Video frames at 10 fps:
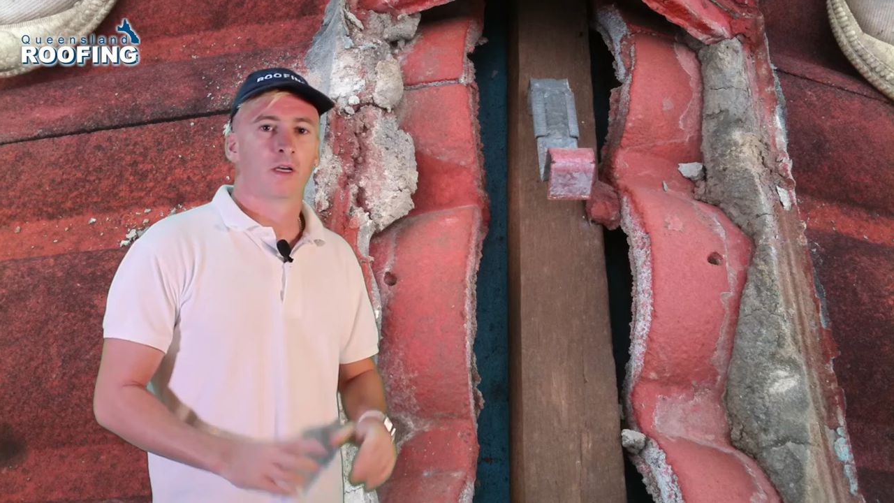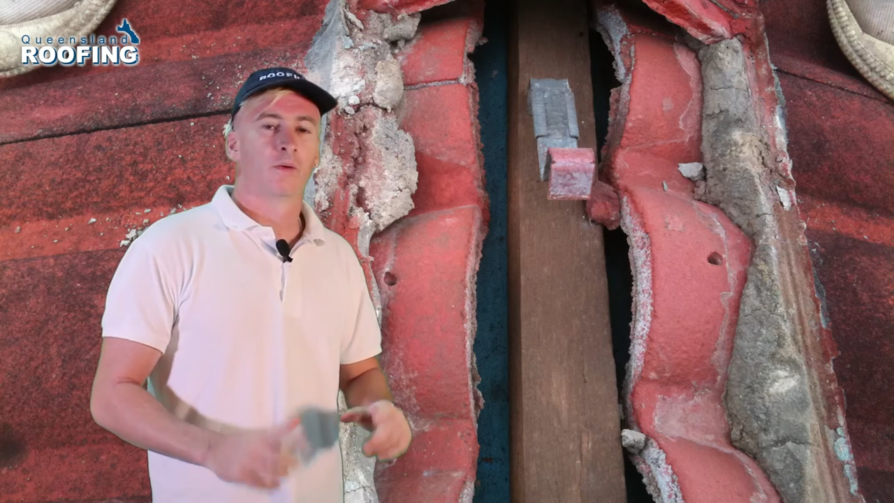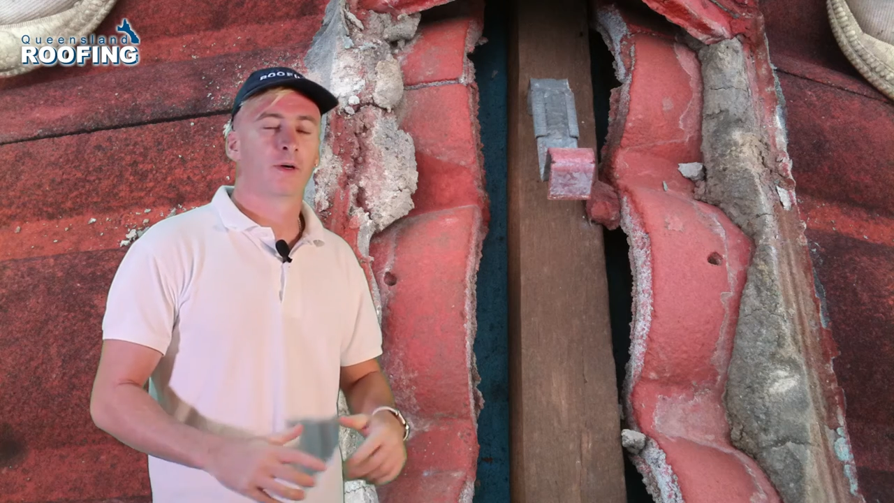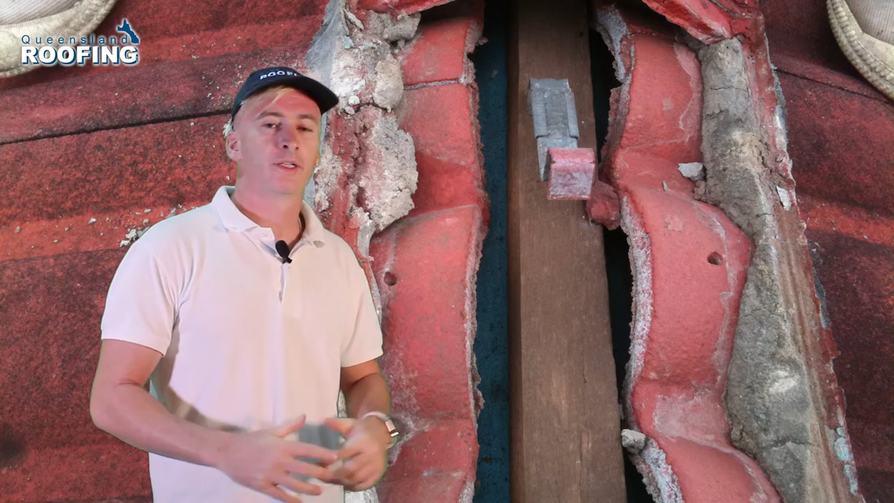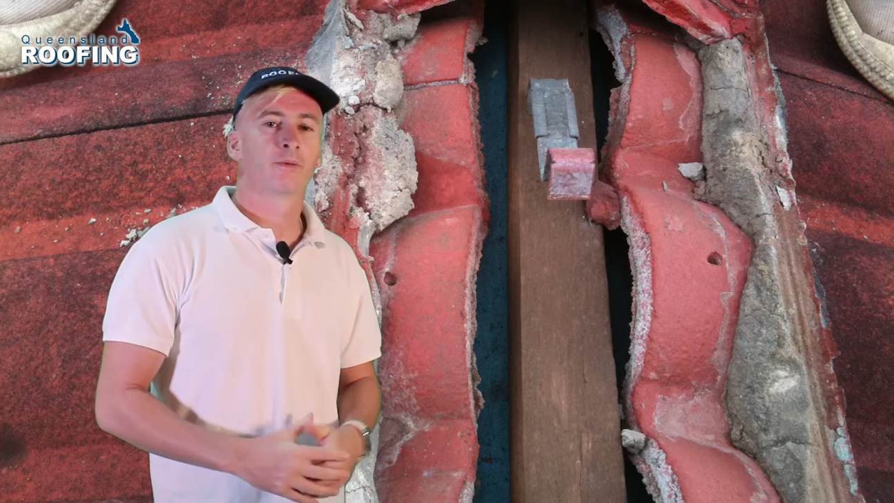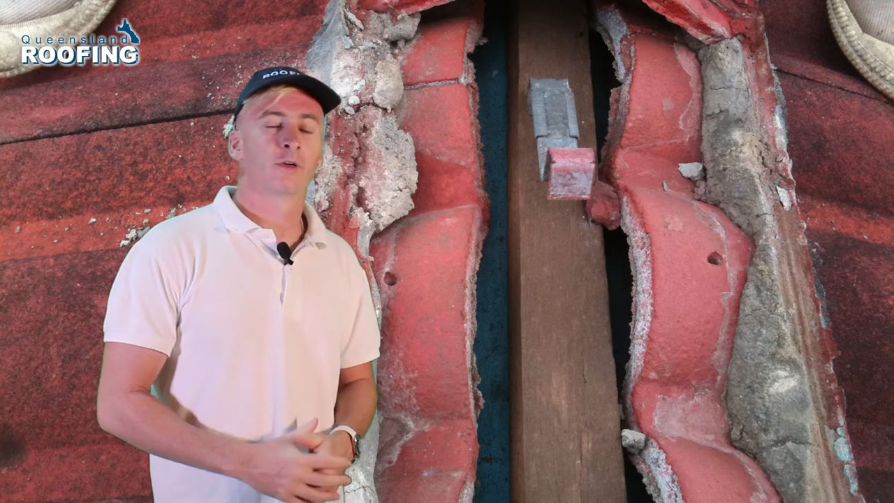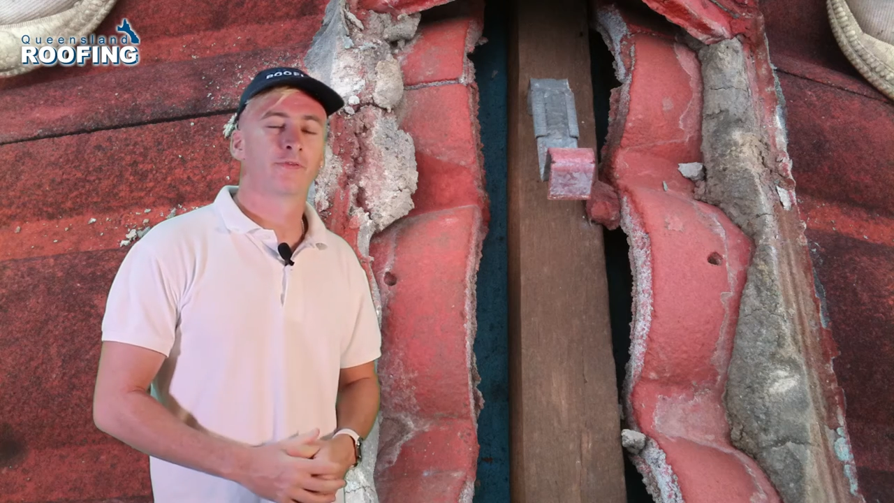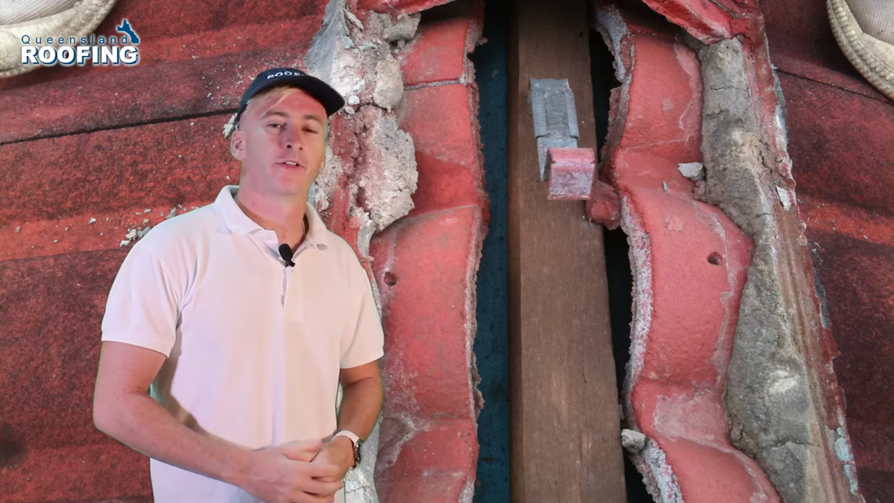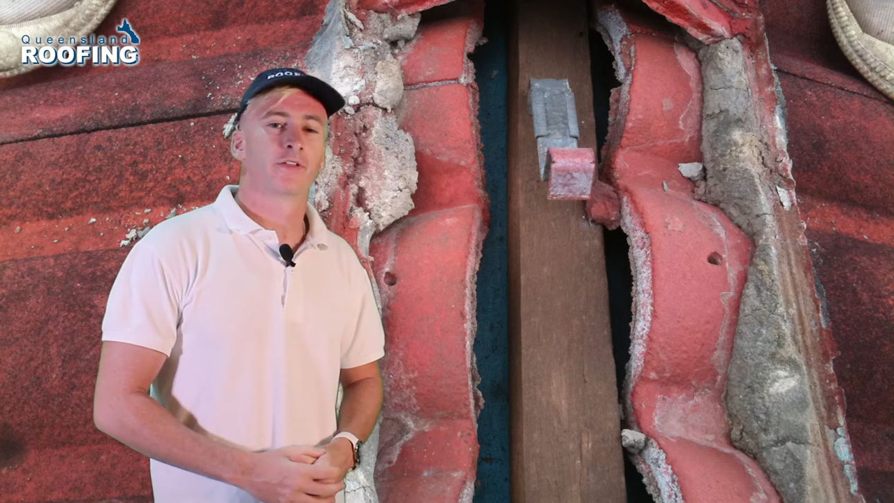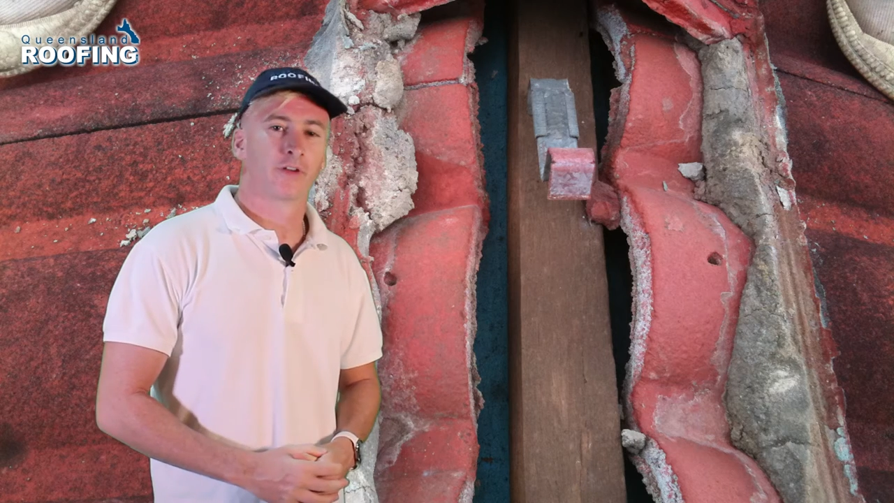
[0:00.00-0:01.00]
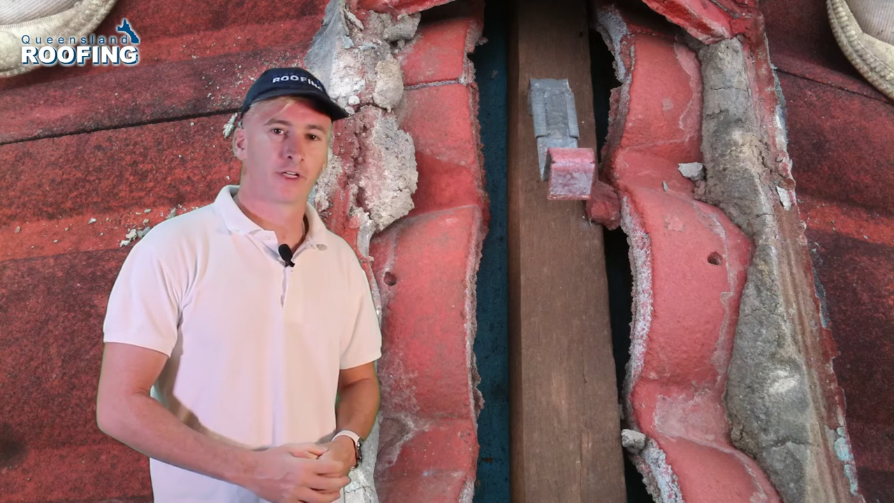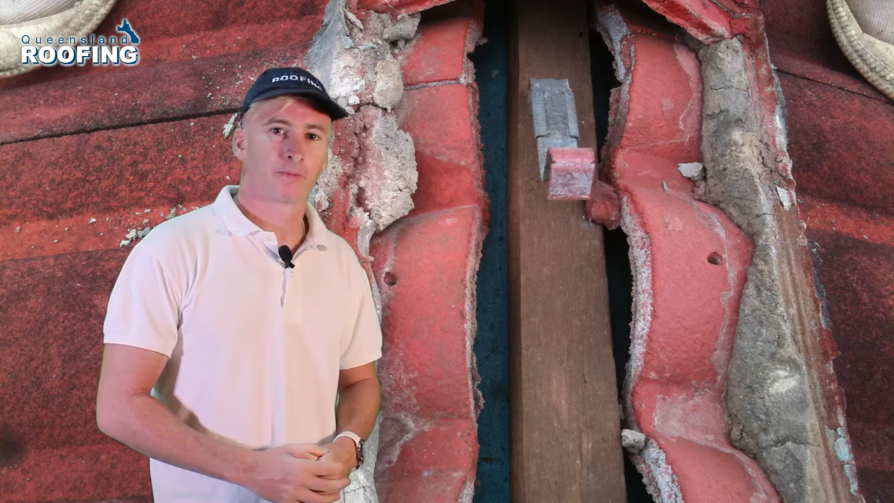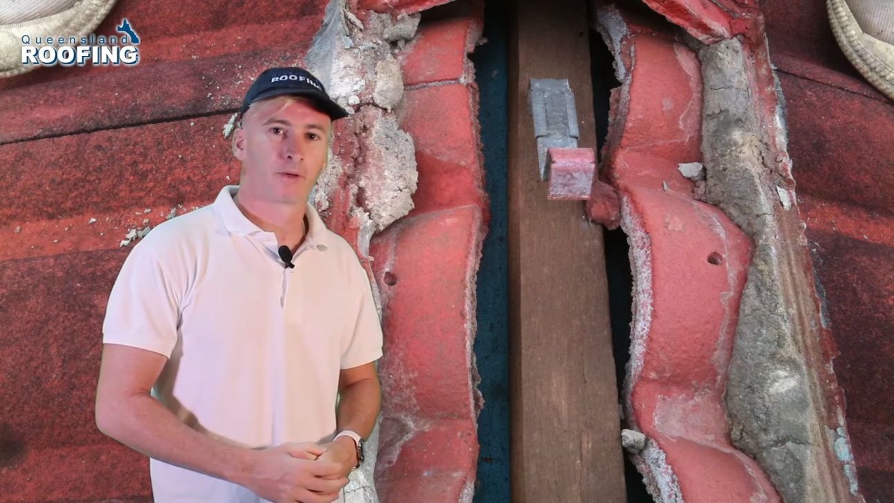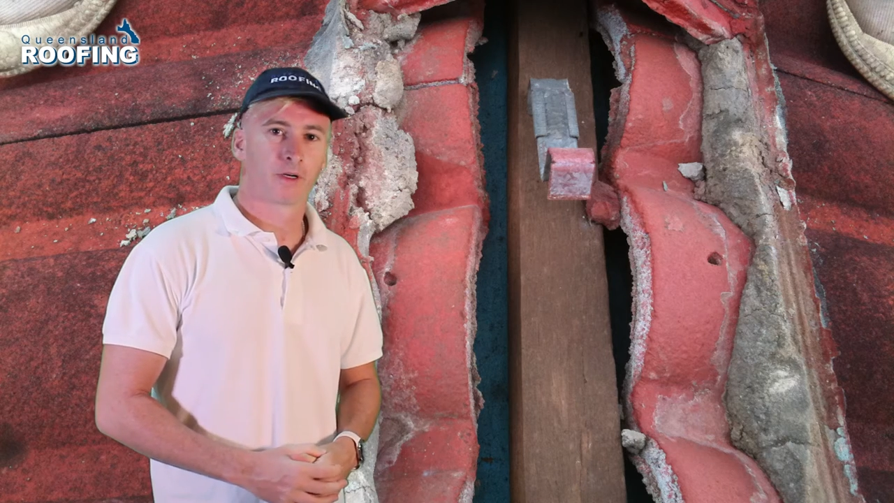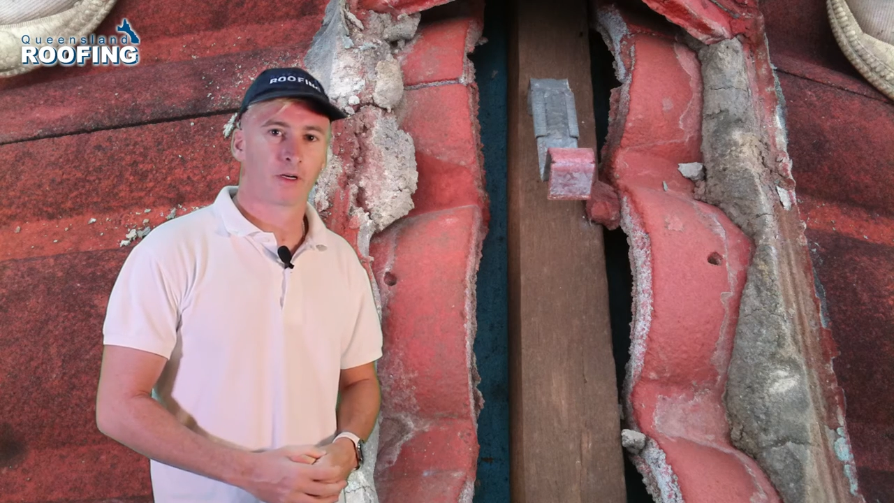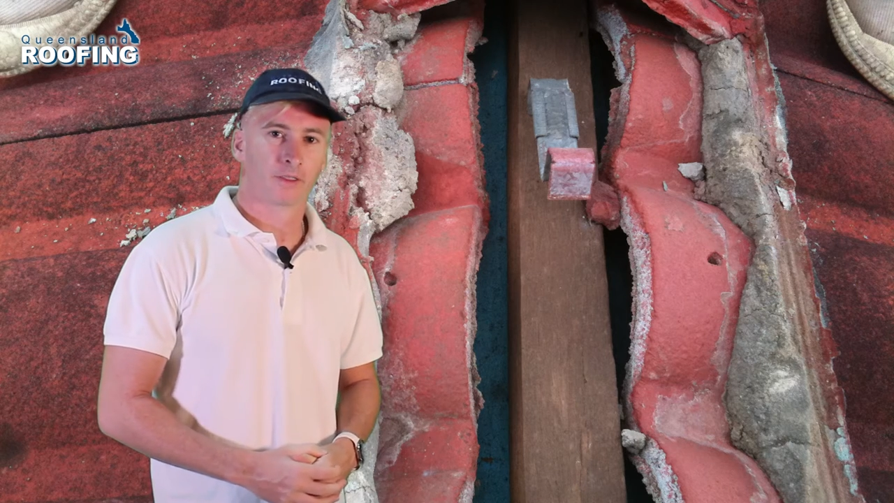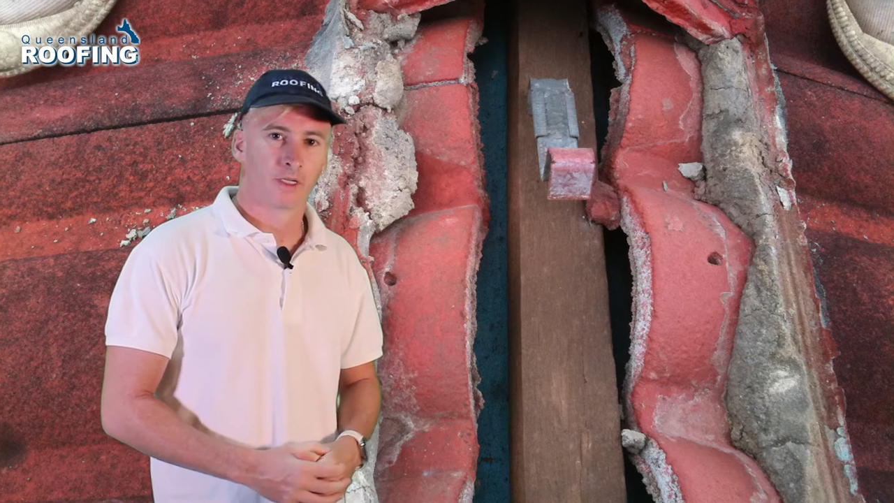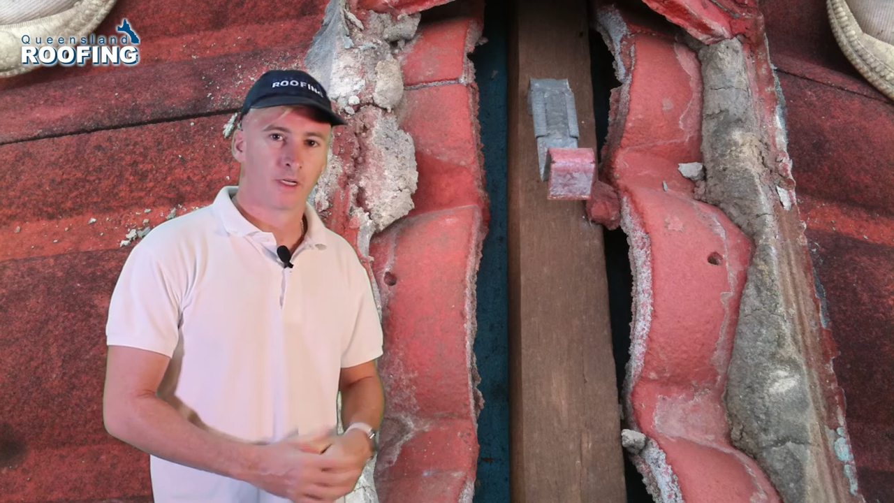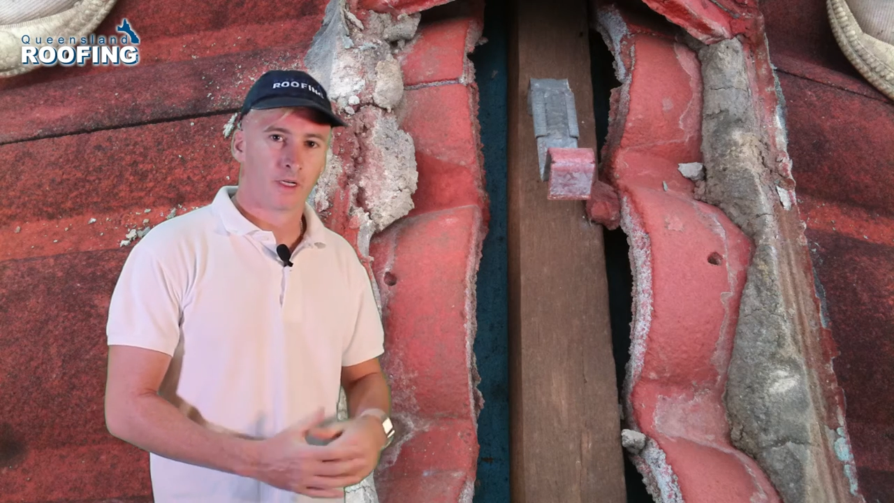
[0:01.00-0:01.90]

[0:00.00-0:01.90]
When your roof is first put on,